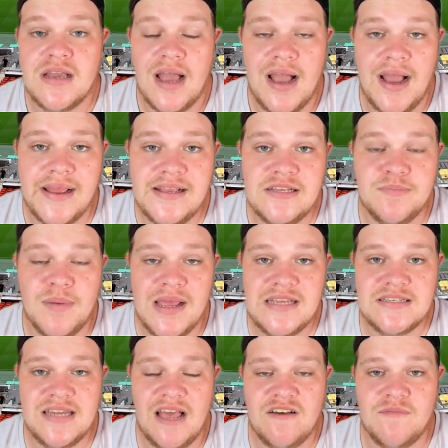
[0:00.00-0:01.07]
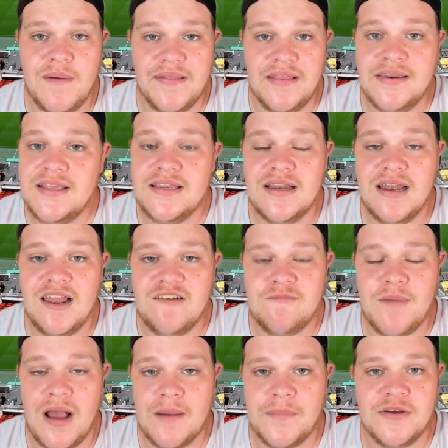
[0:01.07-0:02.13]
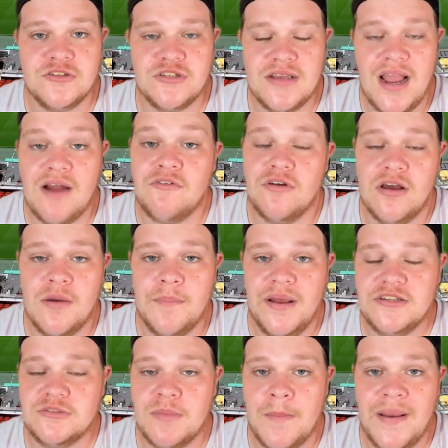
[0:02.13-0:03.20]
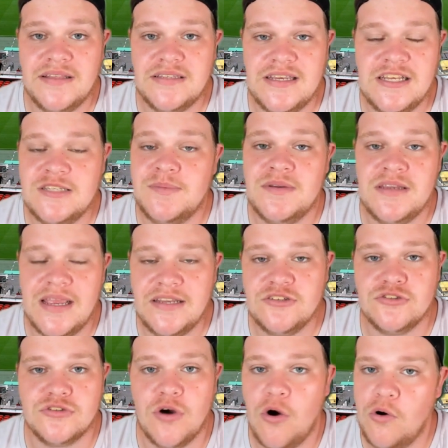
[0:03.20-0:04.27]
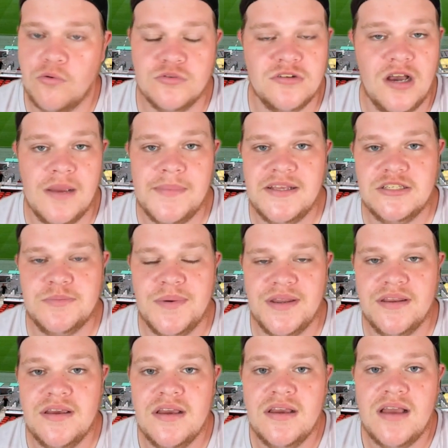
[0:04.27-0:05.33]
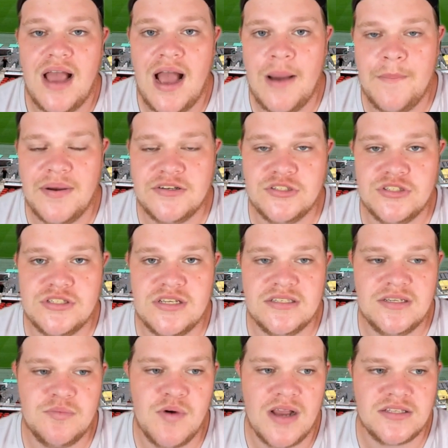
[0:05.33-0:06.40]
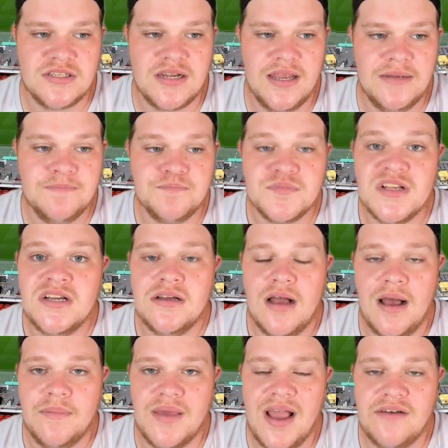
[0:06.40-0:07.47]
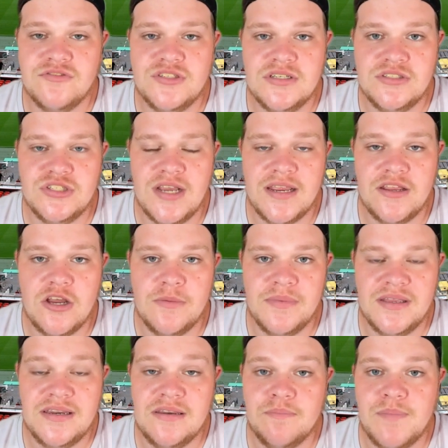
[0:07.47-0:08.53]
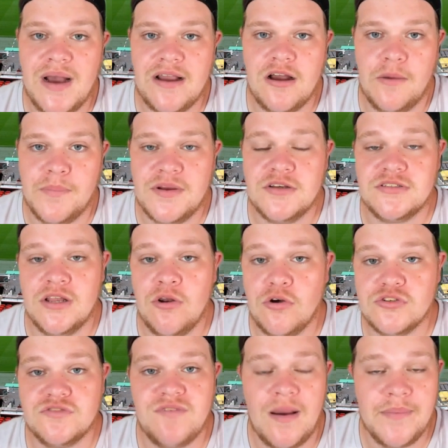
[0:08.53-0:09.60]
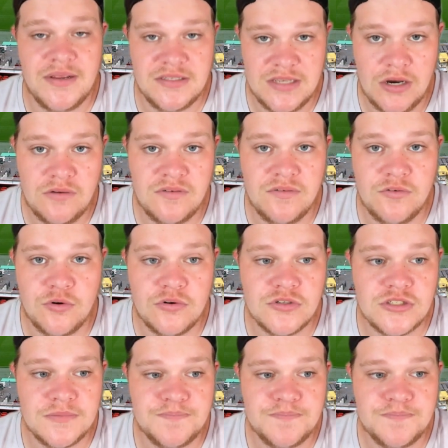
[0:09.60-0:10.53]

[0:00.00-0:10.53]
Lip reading: He plays left back. They needed a left back because you can't rely on Benjamin Mendy. He's been injured the whole time he's been at Manchester City practically. They have Zinchenko, but they need backup because they lost Fabian Delph, of course,